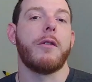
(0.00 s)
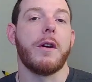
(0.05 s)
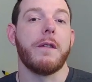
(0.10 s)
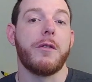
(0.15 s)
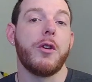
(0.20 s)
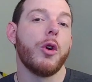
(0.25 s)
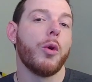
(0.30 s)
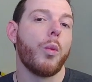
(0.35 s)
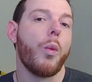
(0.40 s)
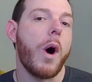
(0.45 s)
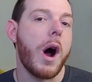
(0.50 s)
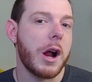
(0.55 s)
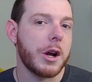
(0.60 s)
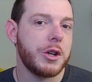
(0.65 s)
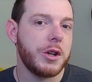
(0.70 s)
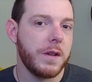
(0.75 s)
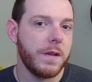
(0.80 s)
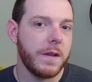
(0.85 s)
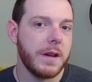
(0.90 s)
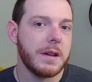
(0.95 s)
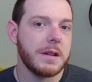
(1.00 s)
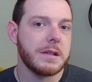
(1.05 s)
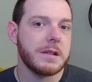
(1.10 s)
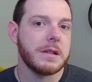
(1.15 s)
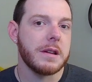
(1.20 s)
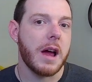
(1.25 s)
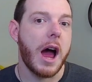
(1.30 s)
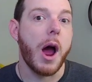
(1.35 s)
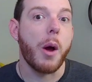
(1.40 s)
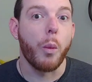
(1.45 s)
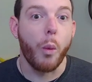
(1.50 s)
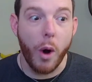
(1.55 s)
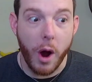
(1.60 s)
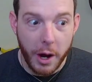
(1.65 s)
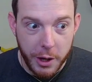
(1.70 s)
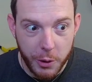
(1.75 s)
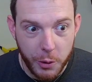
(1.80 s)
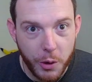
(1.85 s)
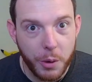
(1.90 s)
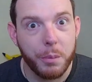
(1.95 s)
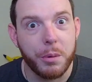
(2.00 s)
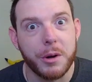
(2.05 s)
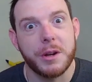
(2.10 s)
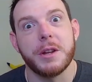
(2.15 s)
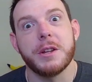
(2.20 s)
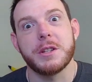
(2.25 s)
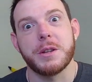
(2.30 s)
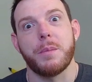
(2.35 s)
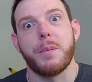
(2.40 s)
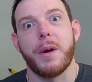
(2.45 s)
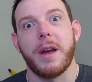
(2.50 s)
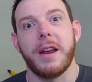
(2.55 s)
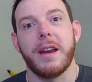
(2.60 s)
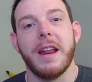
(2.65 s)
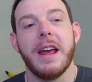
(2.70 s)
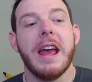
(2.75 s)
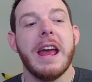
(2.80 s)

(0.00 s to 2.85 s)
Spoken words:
If you're watching this, I want you to participate.